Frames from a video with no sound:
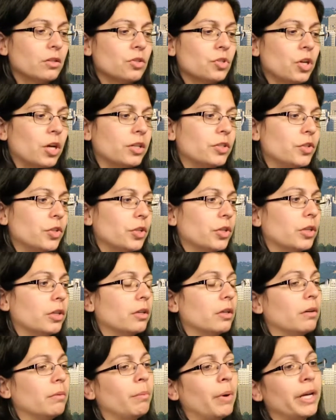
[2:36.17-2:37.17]

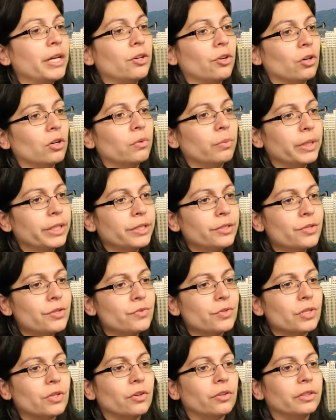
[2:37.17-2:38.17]
Dr. Mike Irwin,
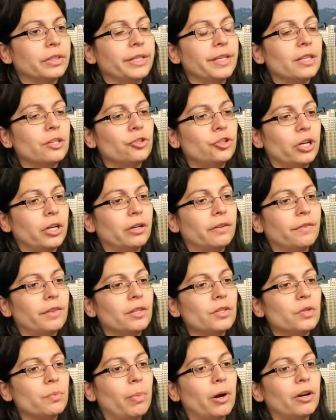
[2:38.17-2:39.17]
who's currently the chair of
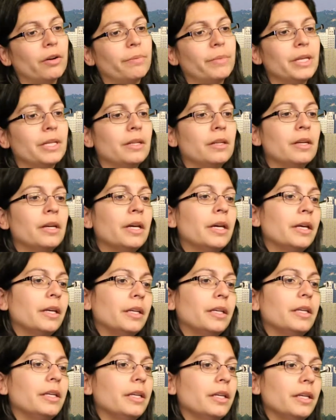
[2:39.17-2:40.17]
the department,
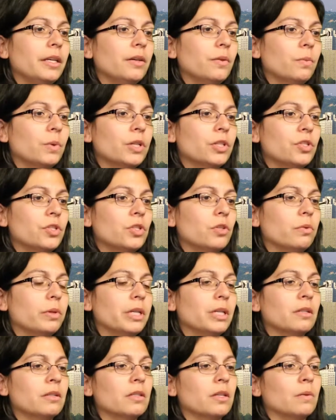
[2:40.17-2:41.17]
he was
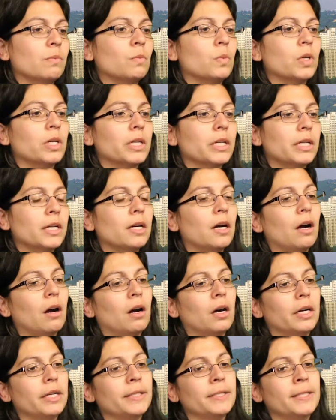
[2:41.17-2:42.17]
doing some work
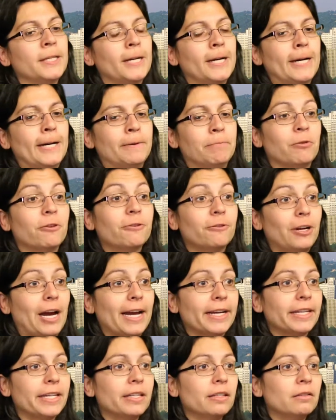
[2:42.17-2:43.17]
on
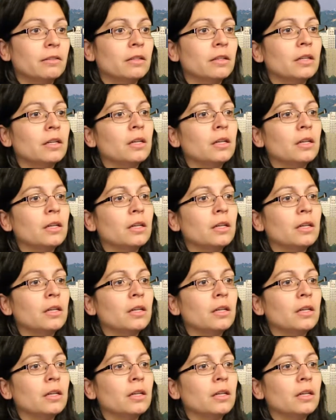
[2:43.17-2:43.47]
fracking